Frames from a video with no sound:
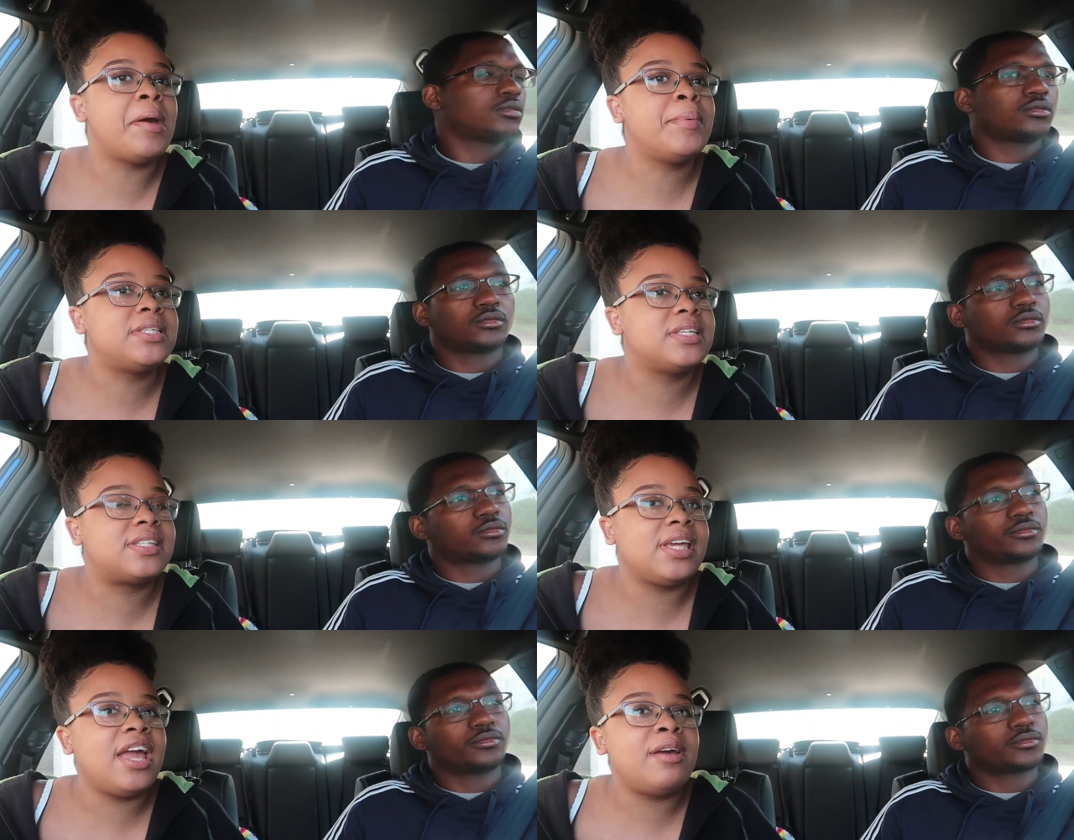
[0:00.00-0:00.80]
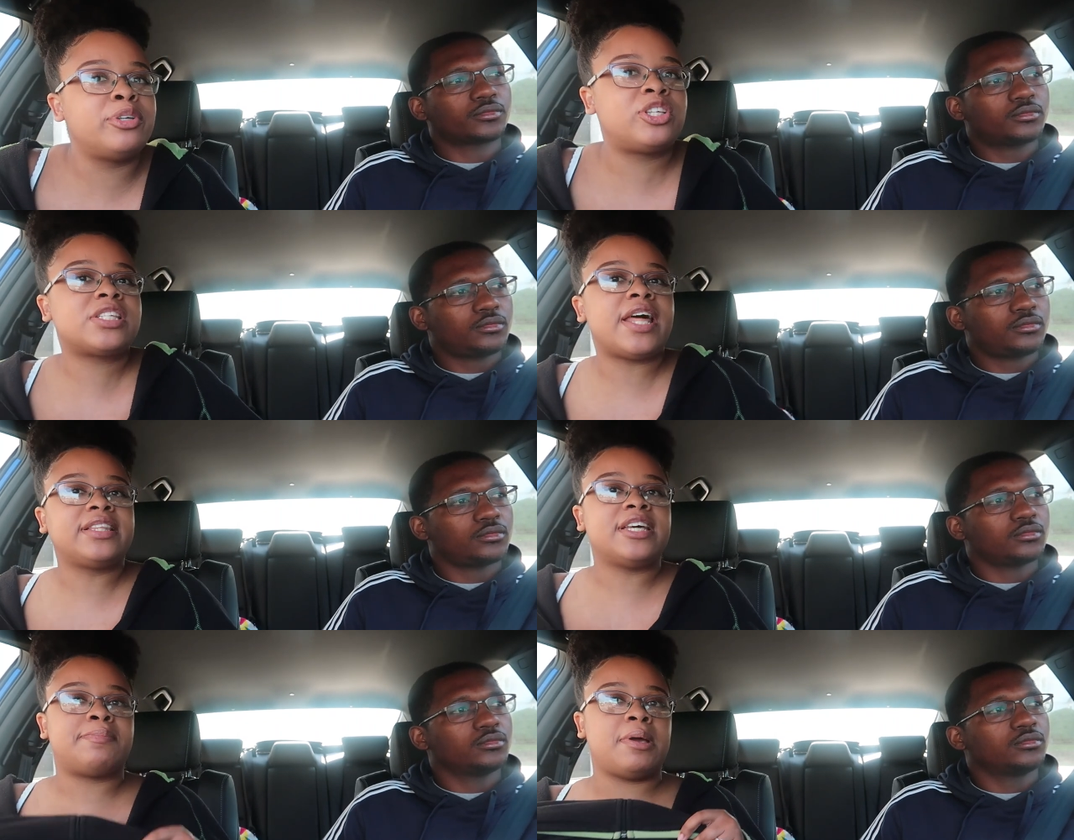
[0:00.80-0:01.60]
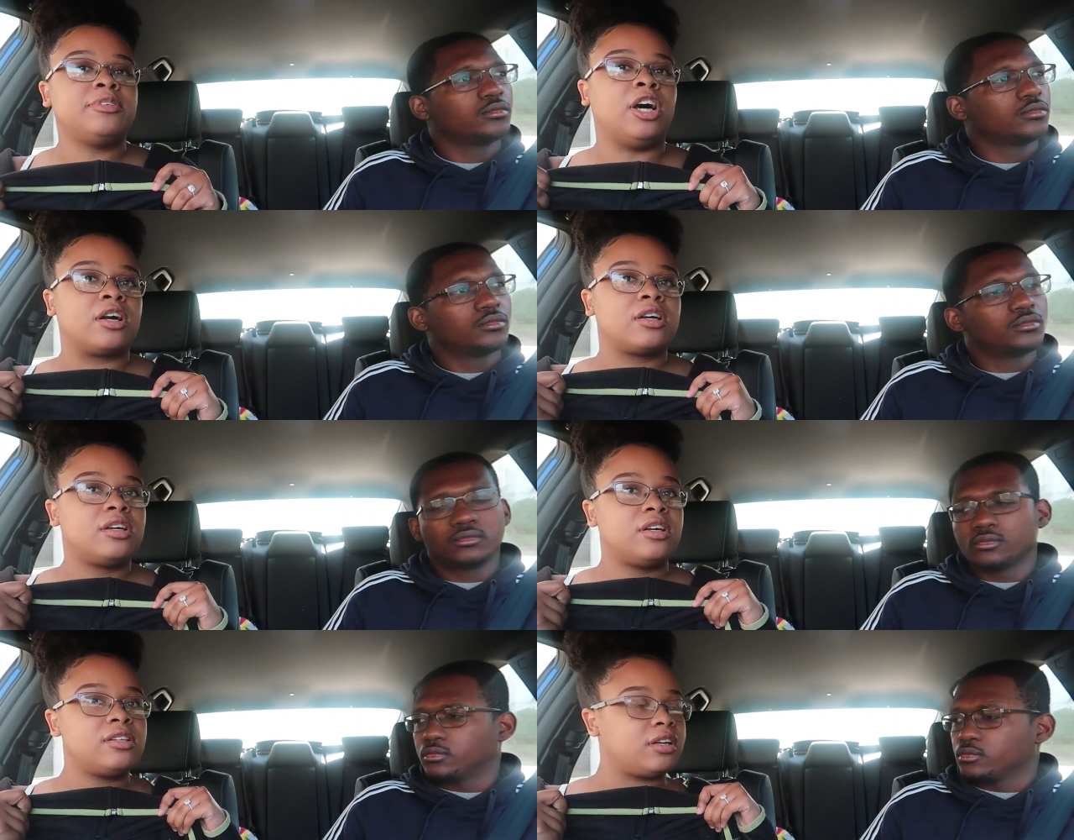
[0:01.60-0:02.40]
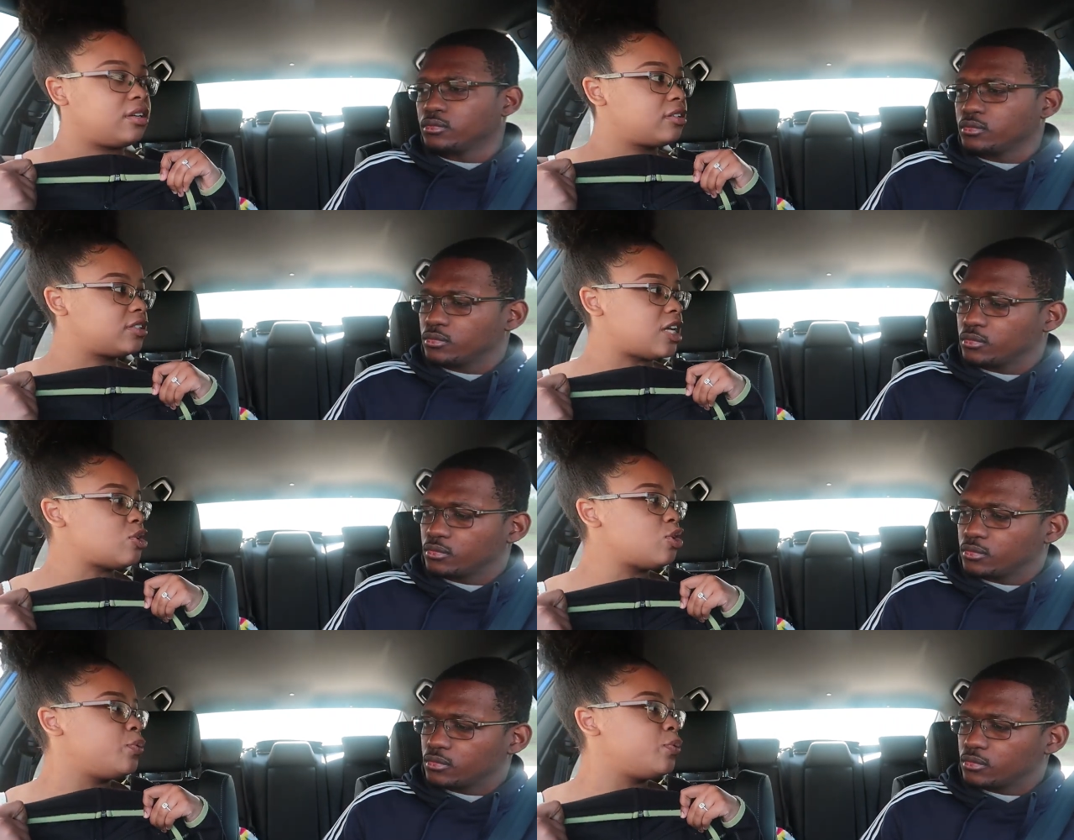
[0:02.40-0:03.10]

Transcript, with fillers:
Speaker 1: be able to see. It was just like this, baby. Look. Look. Because I know